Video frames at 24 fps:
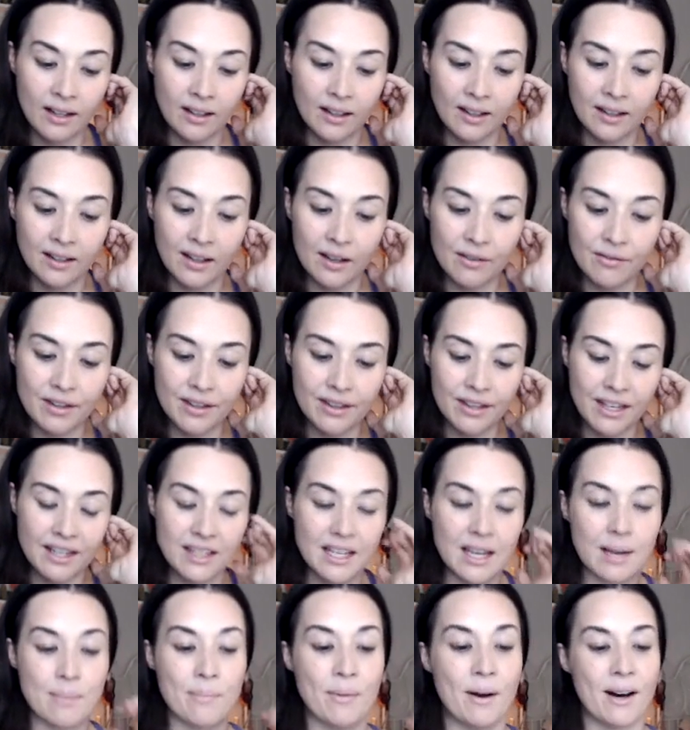I love that they
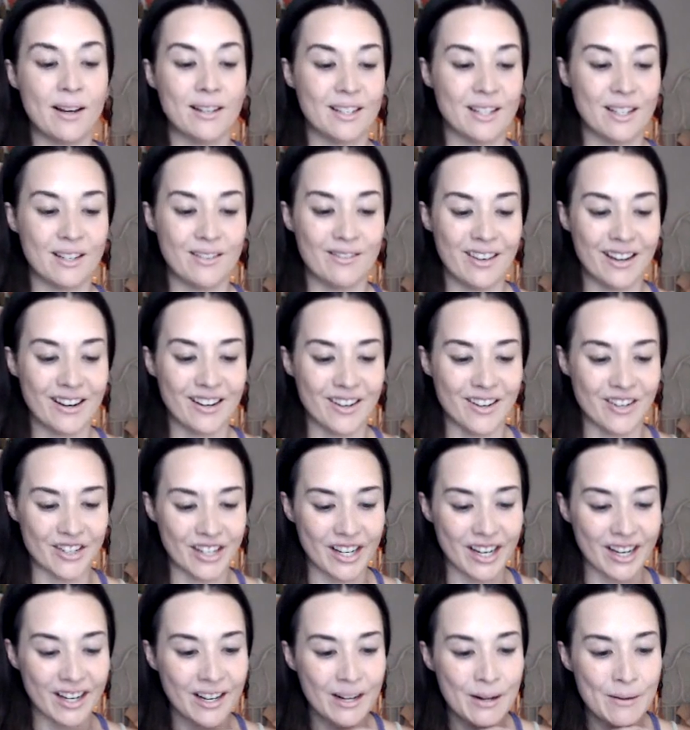say positive
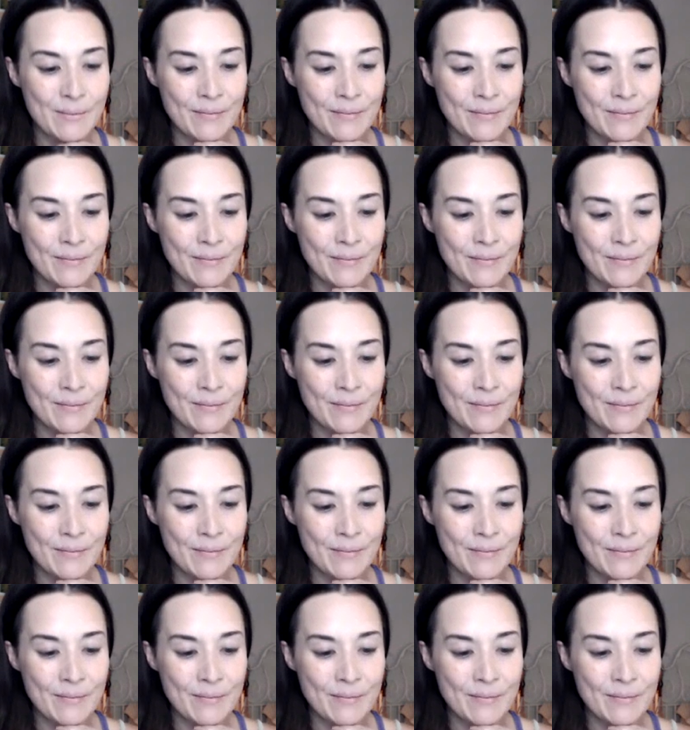energy.